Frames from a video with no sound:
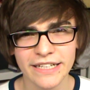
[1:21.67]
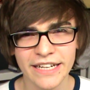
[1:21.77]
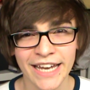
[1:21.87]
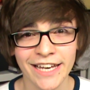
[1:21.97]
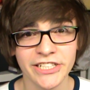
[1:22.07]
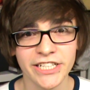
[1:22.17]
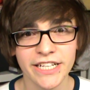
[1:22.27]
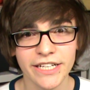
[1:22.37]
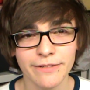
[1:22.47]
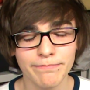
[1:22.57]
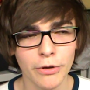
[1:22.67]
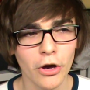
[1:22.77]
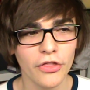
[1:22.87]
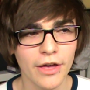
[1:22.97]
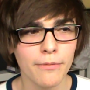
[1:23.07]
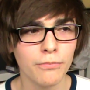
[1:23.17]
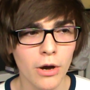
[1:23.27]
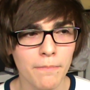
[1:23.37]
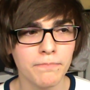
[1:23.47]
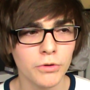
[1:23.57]
Analogy. But there
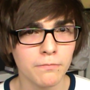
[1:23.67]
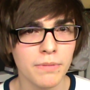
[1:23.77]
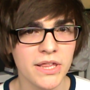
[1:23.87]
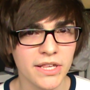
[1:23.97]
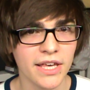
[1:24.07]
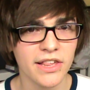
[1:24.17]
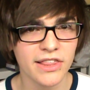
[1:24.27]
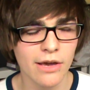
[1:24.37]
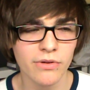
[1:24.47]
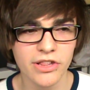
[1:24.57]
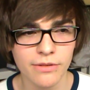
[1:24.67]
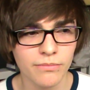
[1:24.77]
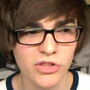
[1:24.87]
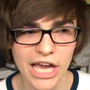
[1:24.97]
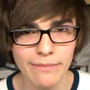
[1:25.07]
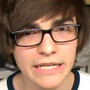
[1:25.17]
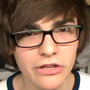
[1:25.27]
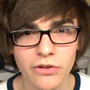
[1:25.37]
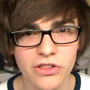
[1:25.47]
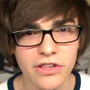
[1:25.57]
were good biscuits. There was some jammy
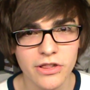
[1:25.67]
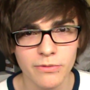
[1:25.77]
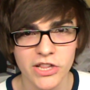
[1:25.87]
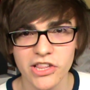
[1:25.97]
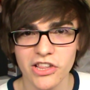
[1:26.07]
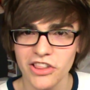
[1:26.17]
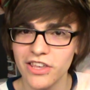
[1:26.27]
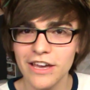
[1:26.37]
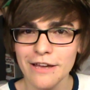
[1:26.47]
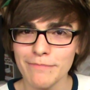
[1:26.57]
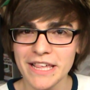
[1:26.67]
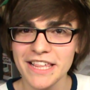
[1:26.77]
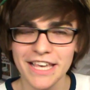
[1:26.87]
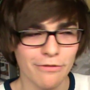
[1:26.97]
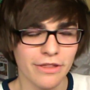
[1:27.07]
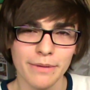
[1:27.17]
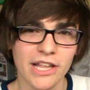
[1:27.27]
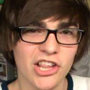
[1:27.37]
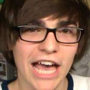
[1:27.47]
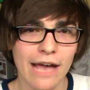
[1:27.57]
Dodgers, which is just biscuit with a bit
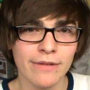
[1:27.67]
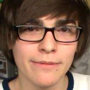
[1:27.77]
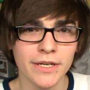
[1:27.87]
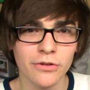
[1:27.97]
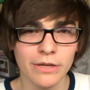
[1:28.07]
of jam in the middle.